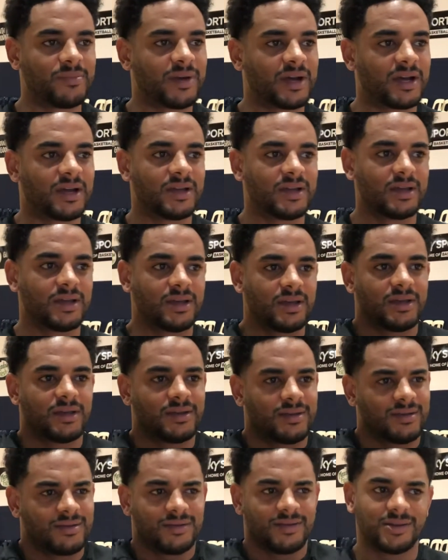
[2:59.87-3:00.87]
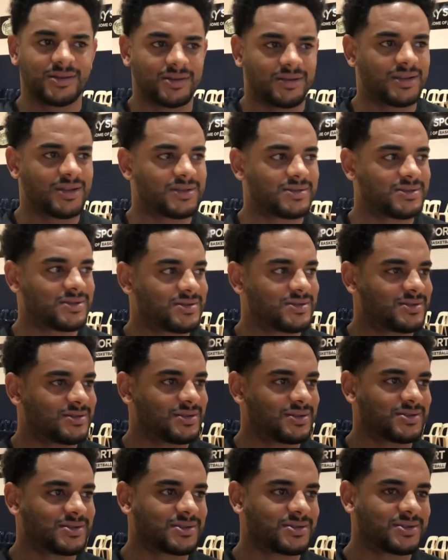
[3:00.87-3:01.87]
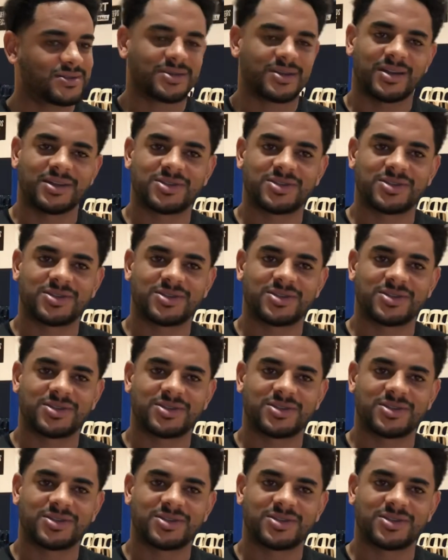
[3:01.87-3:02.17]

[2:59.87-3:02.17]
But, it's kind of